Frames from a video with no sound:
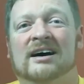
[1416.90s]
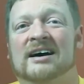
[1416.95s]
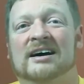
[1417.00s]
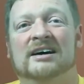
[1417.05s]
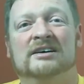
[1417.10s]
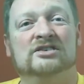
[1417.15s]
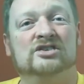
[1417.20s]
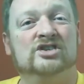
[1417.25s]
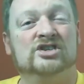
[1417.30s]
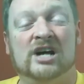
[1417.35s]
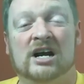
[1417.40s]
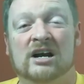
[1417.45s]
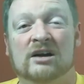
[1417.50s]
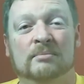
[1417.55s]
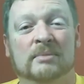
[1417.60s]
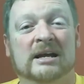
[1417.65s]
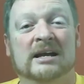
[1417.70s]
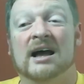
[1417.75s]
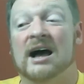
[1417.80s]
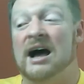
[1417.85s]
share
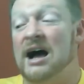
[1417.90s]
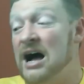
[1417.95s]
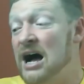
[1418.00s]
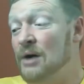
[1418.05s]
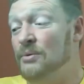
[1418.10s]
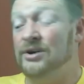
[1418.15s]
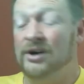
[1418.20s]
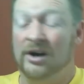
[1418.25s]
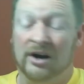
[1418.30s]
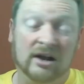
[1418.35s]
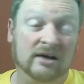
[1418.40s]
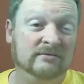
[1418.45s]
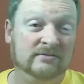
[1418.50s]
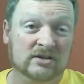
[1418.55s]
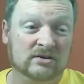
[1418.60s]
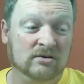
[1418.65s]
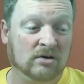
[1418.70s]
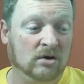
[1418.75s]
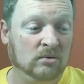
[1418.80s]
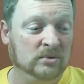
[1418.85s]
me. I would love to
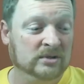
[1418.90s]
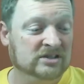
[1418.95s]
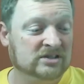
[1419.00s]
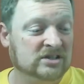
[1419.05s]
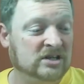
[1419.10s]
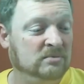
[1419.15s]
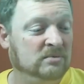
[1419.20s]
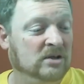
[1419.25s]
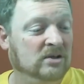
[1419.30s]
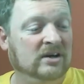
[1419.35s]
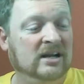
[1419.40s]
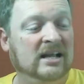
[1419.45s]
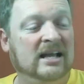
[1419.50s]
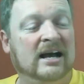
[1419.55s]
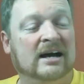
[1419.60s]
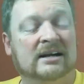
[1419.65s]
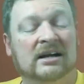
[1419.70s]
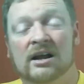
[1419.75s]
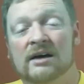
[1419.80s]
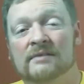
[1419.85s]
grow in this community.
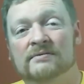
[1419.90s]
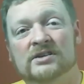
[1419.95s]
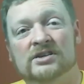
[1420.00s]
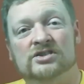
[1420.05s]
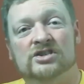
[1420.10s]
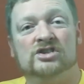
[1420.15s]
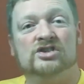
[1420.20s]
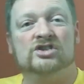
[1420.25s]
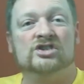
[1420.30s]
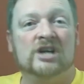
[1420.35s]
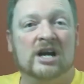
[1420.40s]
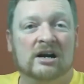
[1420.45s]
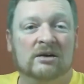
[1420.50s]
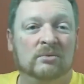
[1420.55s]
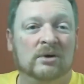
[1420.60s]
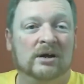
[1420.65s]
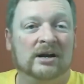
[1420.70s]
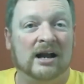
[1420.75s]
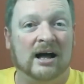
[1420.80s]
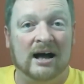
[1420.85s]
I'd love to just share
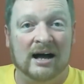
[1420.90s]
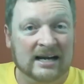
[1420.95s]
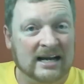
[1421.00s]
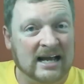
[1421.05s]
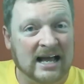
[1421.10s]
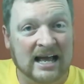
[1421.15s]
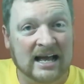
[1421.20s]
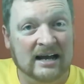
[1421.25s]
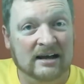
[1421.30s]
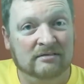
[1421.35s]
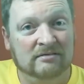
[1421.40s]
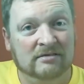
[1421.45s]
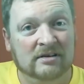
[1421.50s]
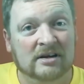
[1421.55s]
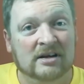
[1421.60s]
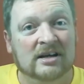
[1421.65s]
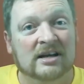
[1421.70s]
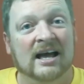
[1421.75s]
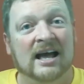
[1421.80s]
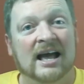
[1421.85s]
what I have
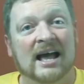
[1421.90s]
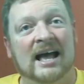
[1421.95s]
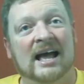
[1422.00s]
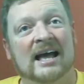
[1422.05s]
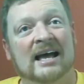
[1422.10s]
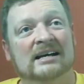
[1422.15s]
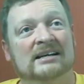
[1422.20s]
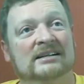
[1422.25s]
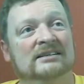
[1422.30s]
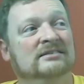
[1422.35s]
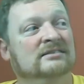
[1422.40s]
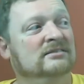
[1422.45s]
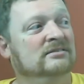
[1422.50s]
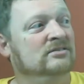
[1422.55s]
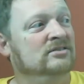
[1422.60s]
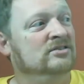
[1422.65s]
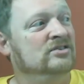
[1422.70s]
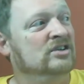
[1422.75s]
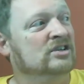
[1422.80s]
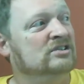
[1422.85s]
and
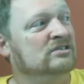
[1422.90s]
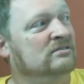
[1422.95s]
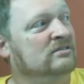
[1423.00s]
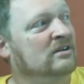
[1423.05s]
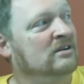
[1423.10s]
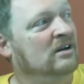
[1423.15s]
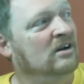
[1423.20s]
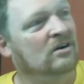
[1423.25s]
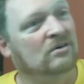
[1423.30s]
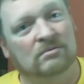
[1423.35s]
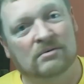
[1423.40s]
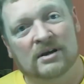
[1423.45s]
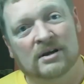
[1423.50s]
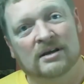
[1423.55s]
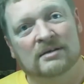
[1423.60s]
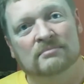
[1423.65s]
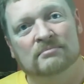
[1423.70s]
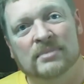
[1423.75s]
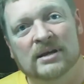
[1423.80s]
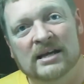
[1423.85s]
just, you know,
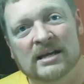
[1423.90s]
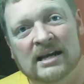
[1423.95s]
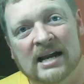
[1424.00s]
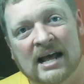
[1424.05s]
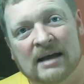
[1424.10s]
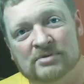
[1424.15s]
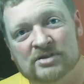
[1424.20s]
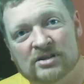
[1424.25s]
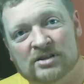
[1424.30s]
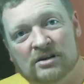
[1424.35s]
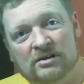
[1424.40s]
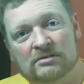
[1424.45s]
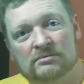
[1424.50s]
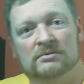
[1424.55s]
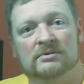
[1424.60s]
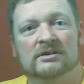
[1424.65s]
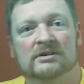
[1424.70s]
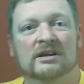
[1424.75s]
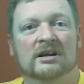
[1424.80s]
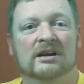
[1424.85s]
be an absolute,
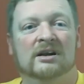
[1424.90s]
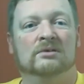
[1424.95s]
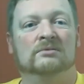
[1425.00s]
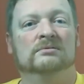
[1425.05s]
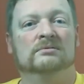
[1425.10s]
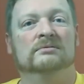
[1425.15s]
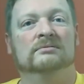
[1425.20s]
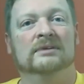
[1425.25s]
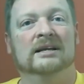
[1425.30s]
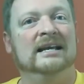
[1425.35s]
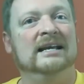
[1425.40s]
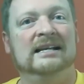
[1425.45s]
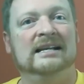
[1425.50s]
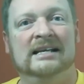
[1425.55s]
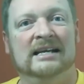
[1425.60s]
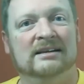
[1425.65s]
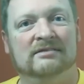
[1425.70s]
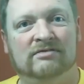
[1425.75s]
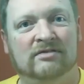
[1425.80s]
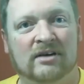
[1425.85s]
you know,
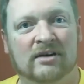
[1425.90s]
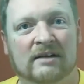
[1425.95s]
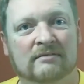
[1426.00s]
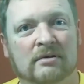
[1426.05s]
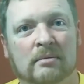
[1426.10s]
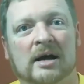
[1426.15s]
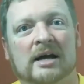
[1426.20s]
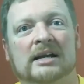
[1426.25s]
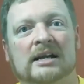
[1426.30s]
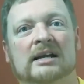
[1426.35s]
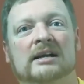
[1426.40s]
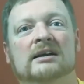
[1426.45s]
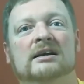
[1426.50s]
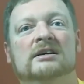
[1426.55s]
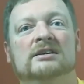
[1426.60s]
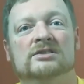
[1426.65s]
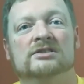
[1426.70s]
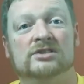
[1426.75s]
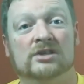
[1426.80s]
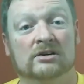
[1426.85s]
idiot for everybody.
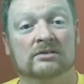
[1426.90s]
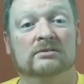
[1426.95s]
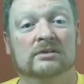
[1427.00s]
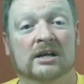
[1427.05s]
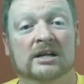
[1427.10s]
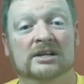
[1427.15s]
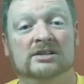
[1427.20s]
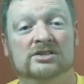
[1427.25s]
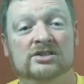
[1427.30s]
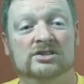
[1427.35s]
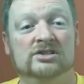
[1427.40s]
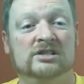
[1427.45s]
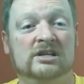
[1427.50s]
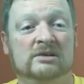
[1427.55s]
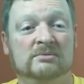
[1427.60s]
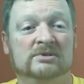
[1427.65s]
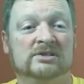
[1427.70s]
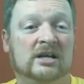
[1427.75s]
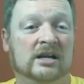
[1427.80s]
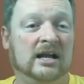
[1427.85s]
So let's just see
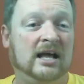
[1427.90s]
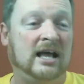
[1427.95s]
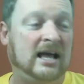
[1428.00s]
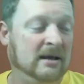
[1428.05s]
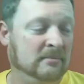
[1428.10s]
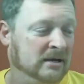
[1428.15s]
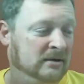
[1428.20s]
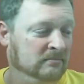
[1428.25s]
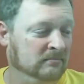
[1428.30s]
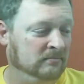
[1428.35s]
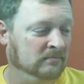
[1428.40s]
what's going to happen.